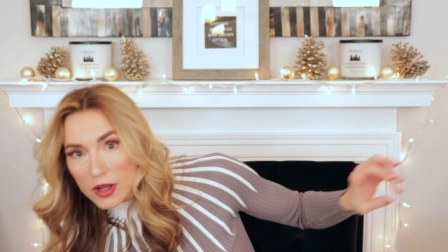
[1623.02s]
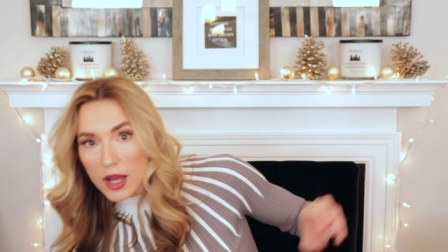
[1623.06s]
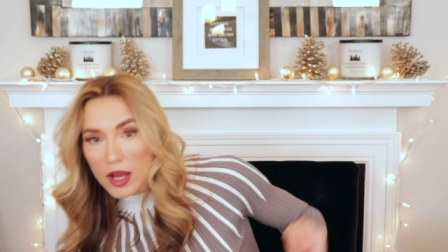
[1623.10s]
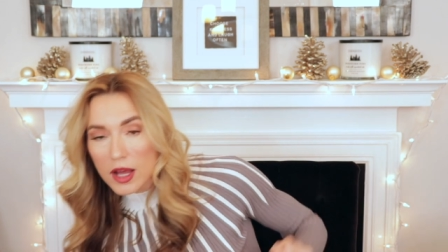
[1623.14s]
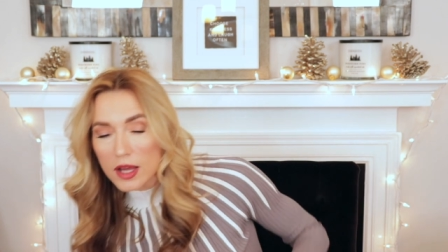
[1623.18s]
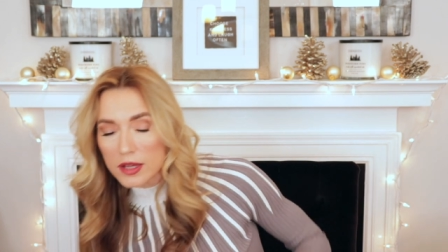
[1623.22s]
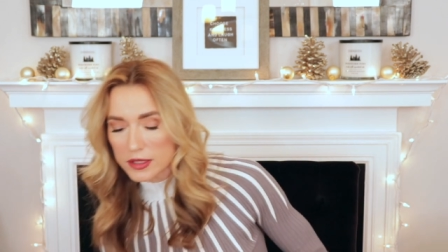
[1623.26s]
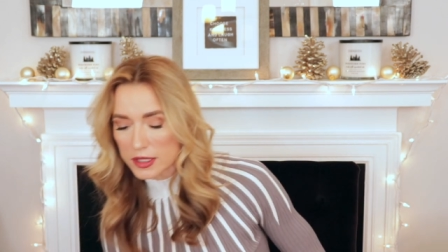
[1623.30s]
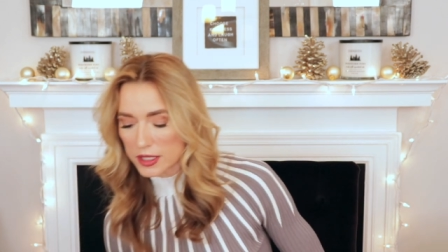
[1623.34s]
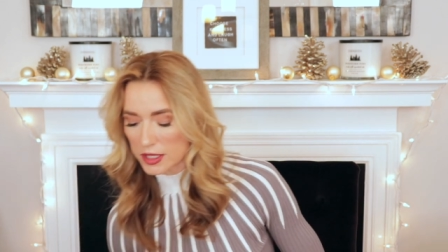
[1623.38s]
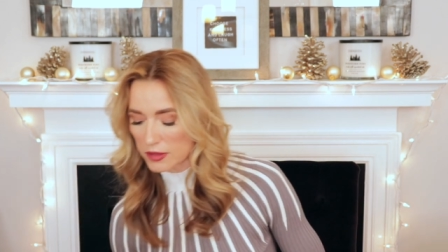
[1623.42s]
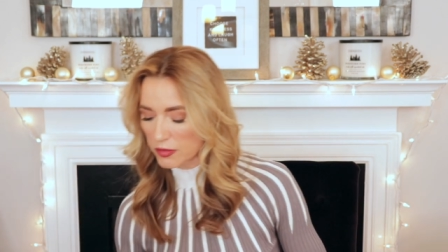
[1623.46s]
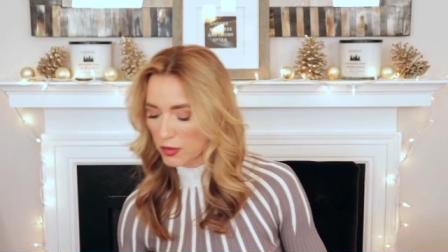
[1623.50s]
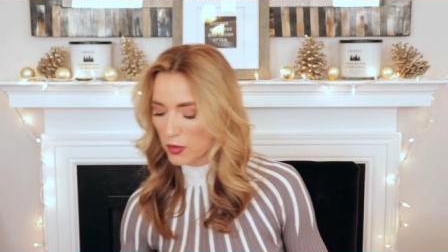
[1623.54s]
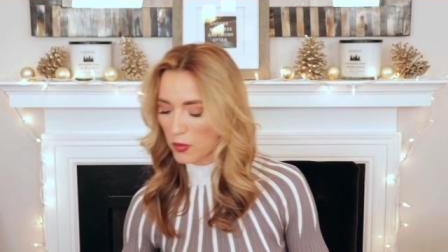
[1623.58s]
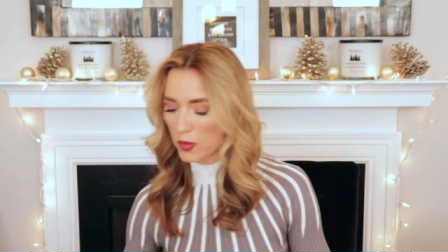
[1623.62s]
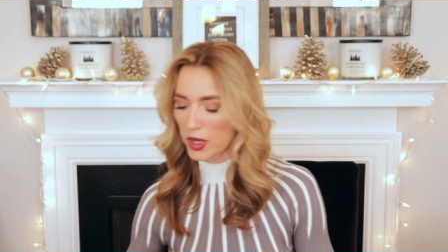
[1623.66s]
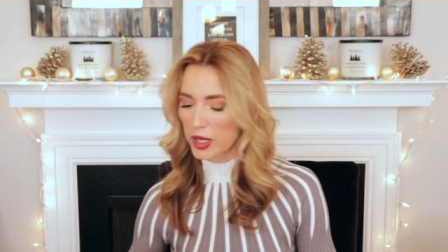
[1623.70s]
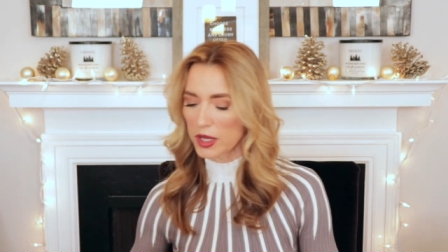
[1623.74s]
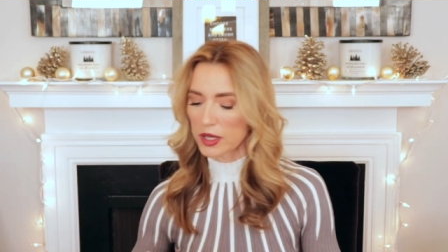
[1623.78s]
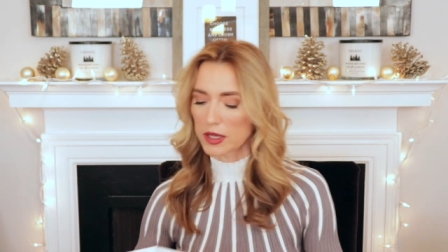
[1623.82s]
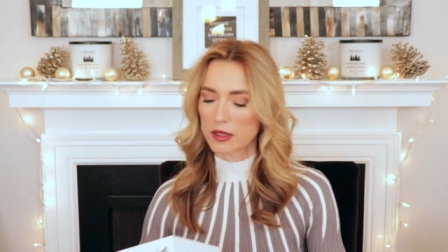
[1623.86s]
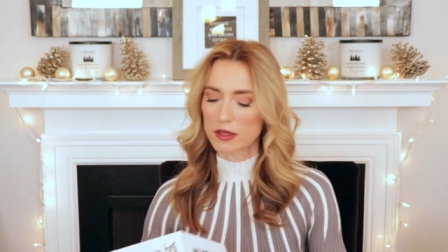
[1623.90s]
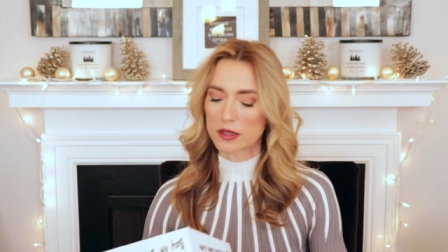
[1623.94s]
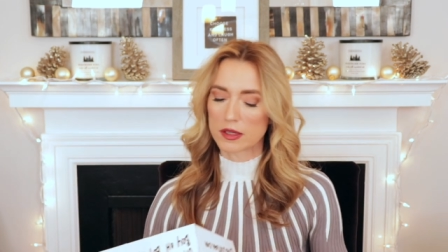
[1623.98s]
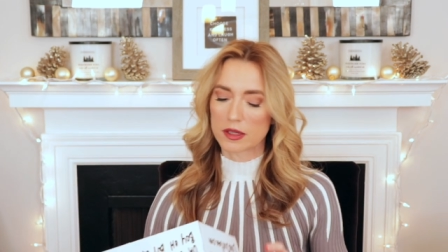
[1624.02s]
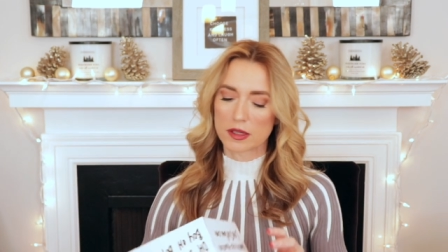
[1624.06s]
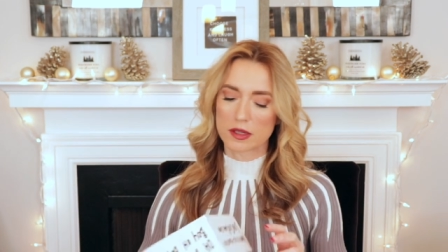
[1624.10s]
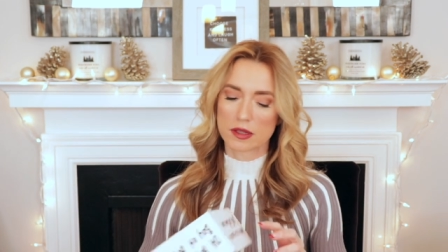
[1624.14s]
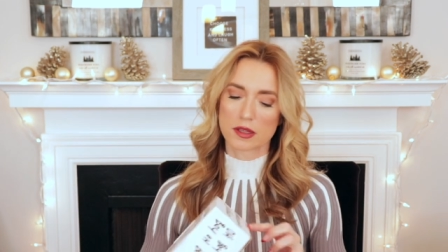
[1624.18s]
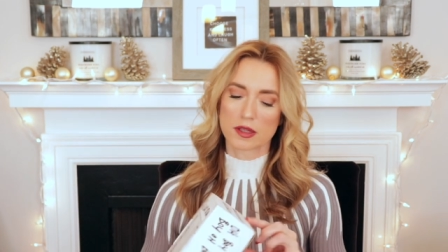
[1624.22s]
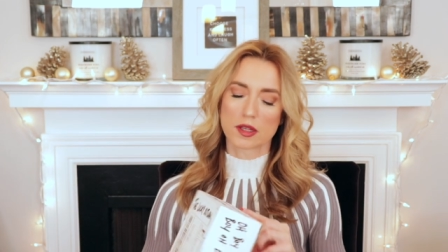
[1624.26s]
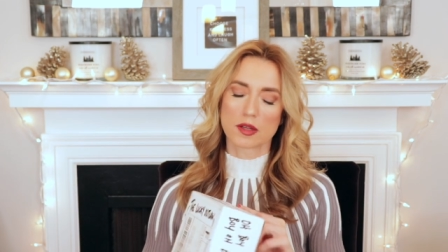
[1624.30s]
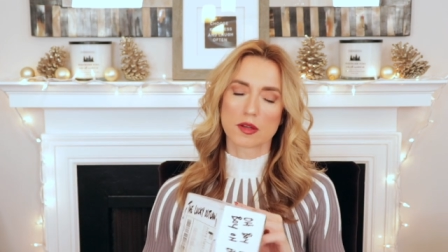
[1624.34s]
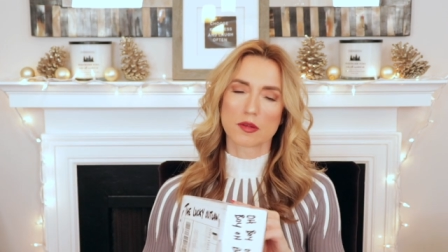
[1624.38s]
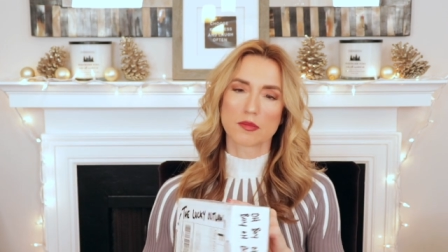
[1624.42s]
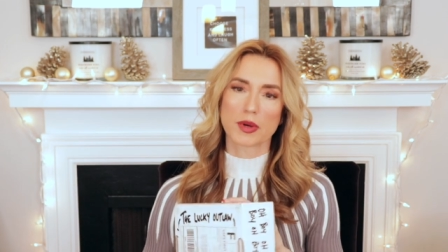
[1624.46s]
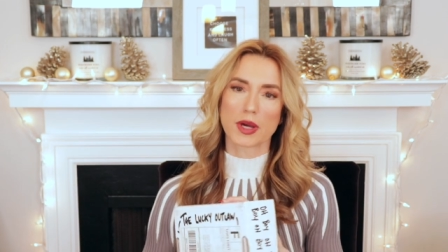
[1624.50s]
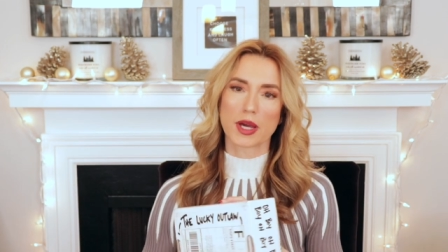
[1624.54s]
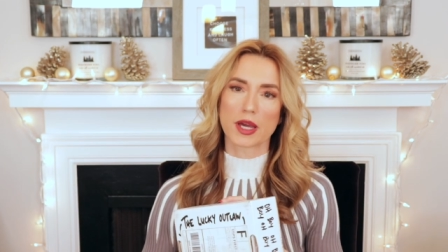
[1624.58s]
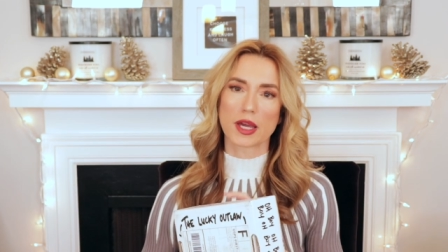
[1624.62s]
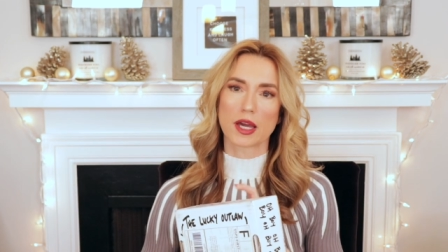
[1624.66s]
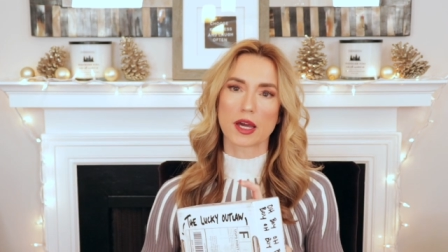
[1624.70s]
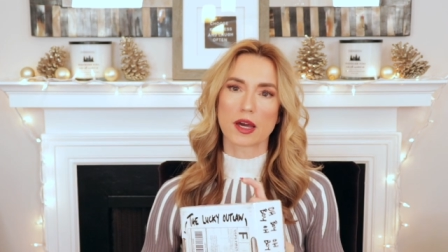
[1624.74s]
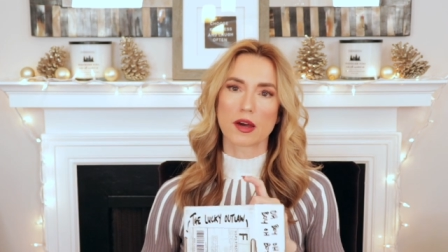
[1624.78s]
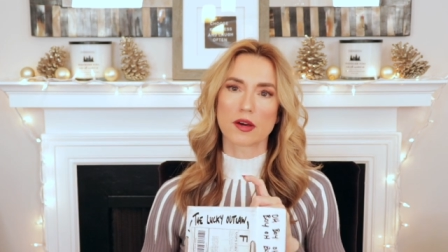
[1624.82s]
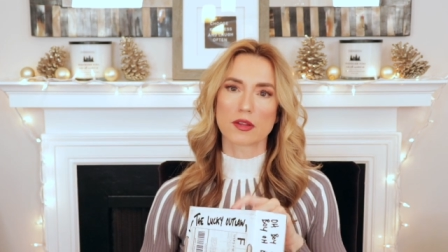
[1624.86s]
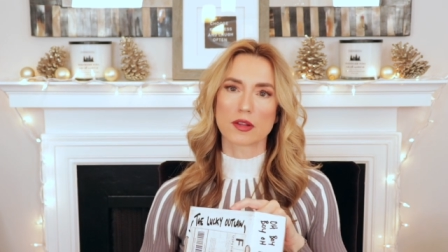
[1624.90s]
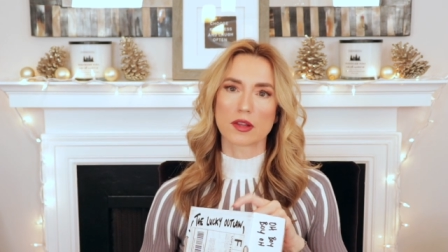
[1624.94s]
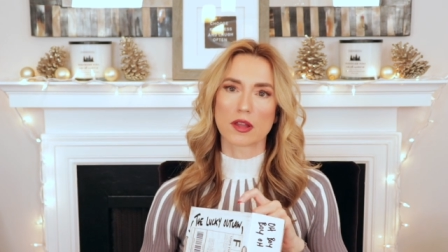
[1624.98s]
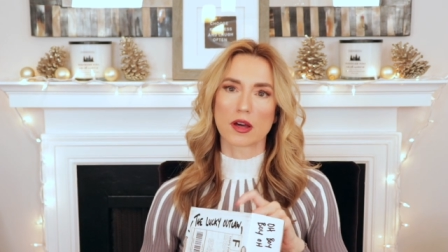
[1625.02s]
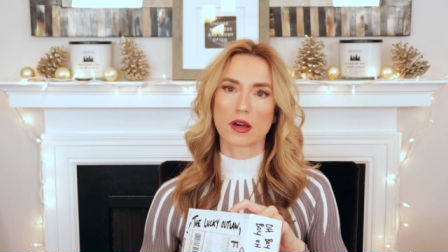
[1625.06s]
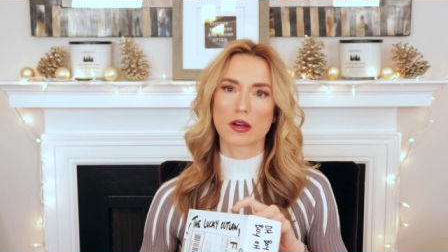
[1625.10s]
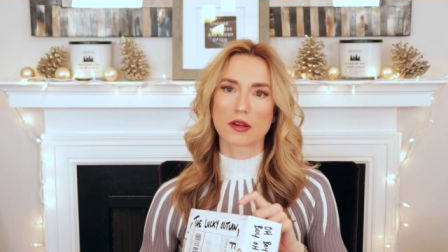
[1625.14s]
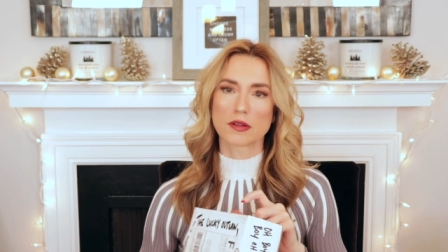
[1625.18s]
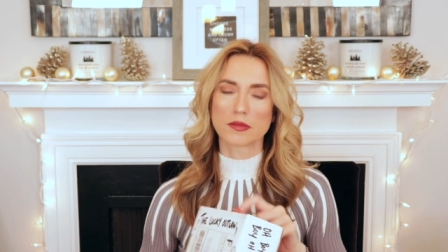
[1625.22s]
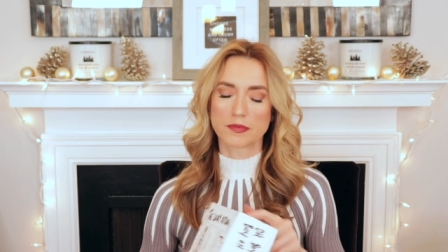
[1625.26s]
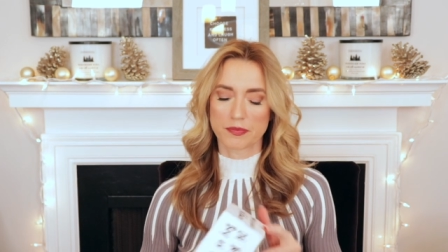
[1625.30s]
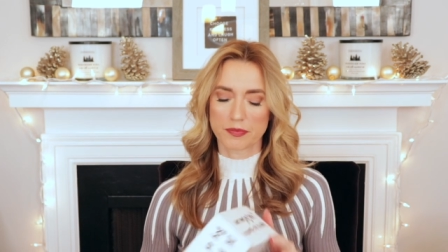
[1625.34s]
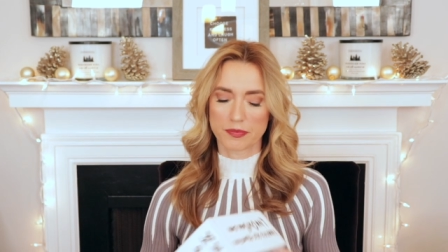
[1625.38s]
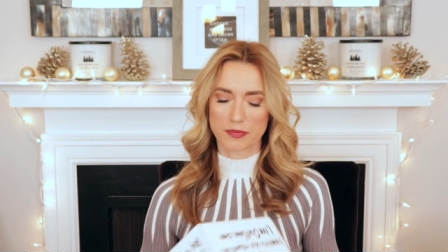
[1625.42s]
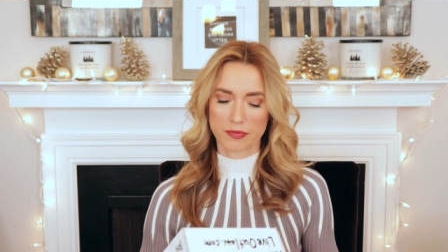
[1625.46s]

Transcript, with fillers: uh, giveaway by Outlaw,